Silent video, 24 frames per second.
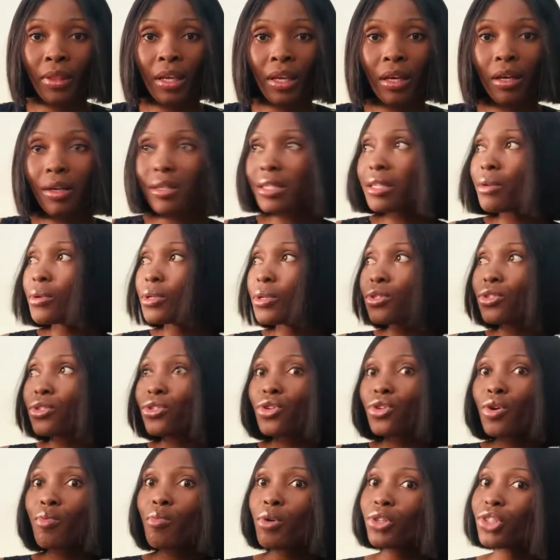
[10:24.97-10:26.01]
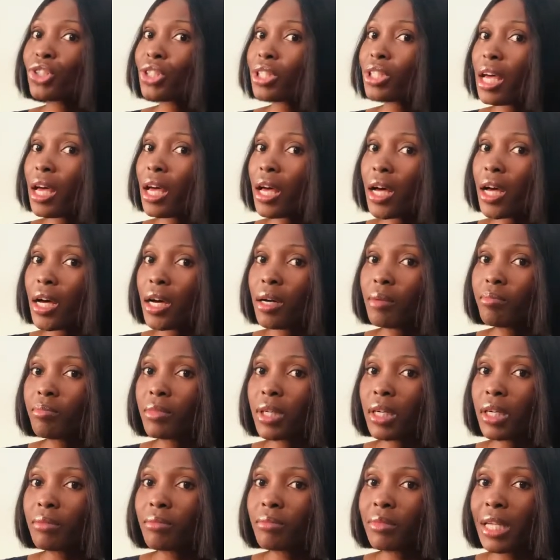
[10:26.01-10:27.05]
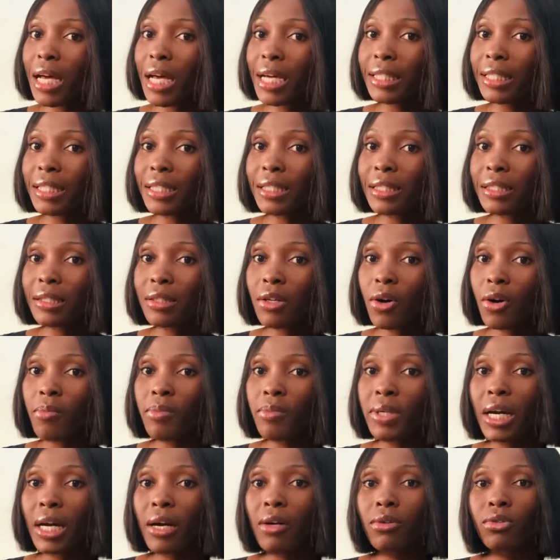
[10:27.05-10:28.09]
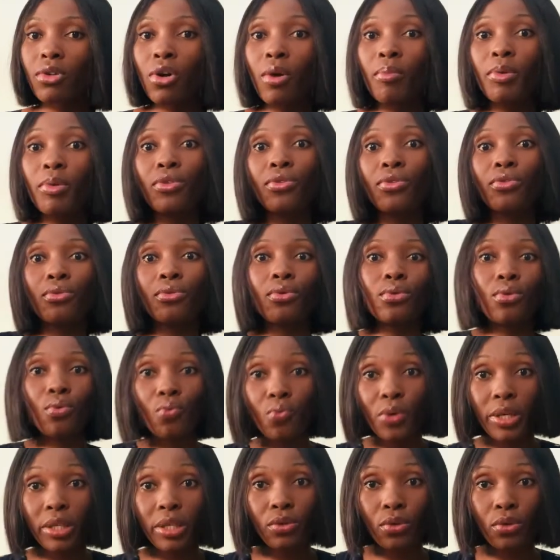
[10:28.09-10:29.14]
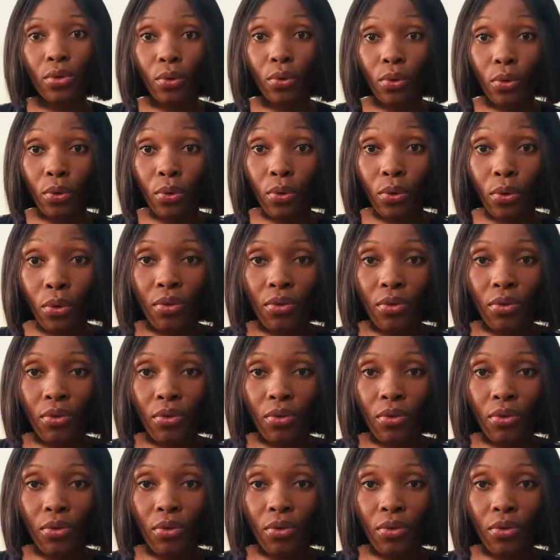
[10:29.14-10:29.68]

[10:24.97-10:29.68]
Because there was so much lighting coming through the window.